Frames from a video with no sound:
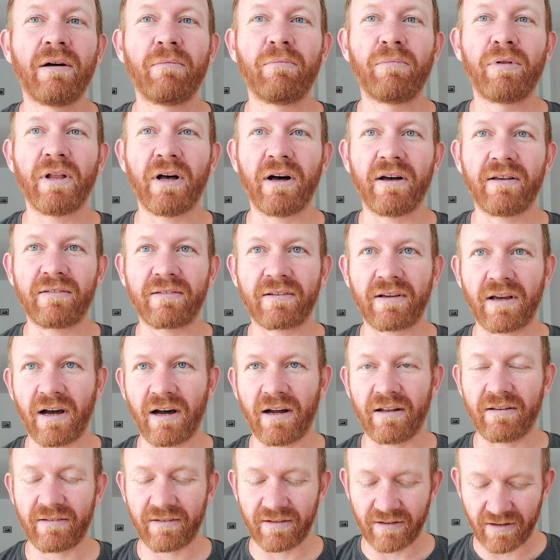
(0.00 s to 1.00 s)
plus
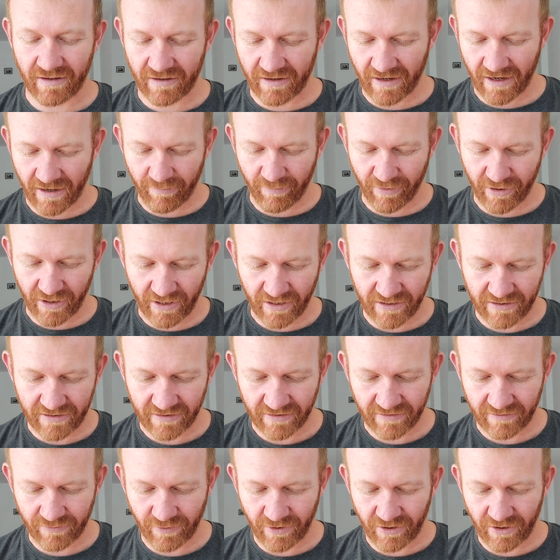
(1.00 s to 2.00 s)
consonant
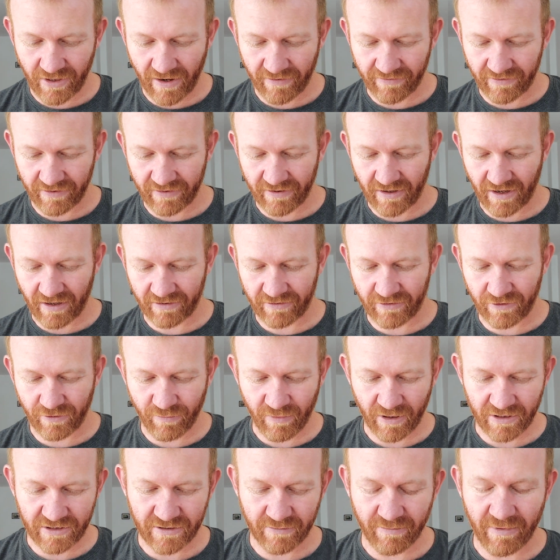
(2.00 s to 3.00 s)
combinations. We don't have to talk too
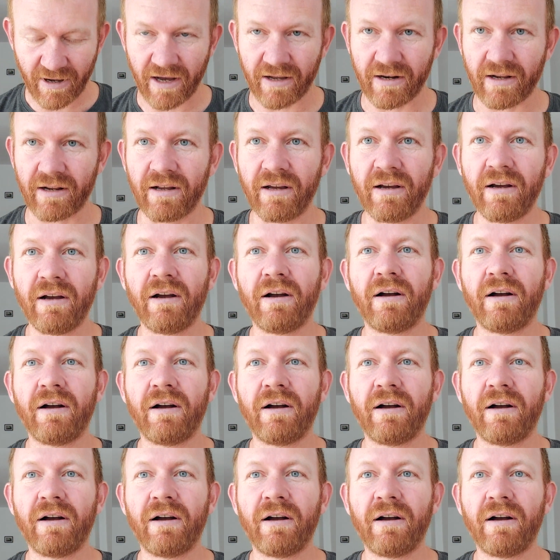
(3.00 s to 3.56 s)
much about it.